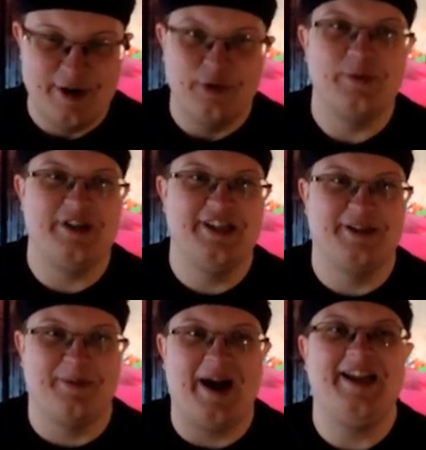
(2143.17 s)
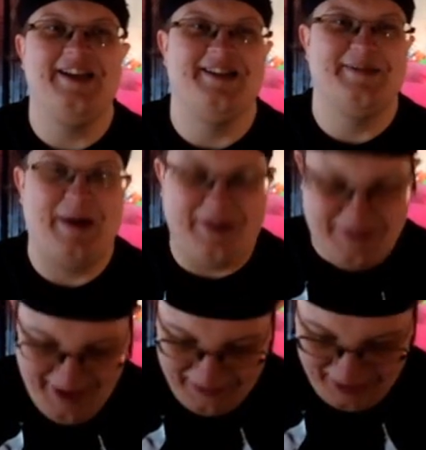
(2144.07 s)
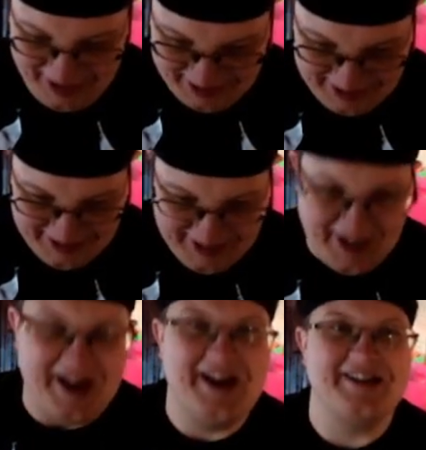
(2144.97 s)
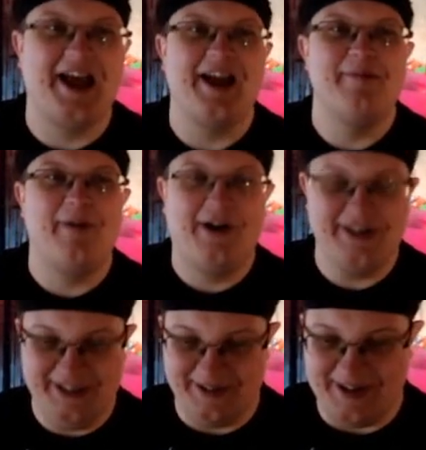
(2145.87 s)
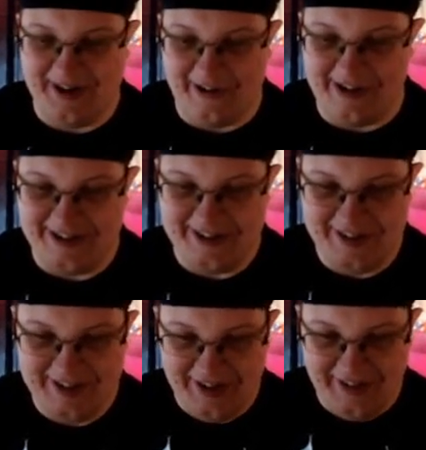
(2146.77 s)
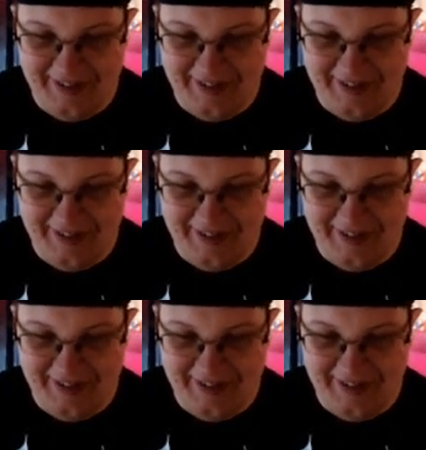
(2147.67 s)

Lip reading: which is why he is my favorite, as I am also an artist,